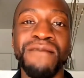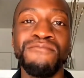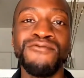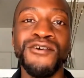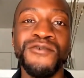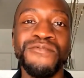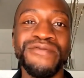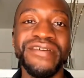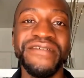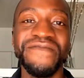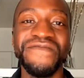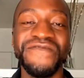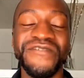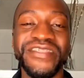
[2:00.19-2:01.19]

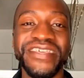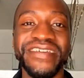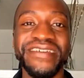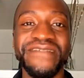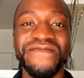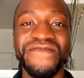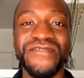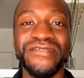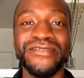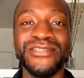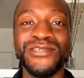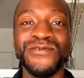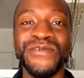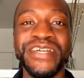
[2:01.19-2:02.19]
appropriate for the
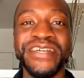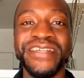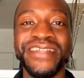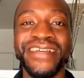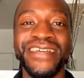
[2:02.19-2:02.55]
screen.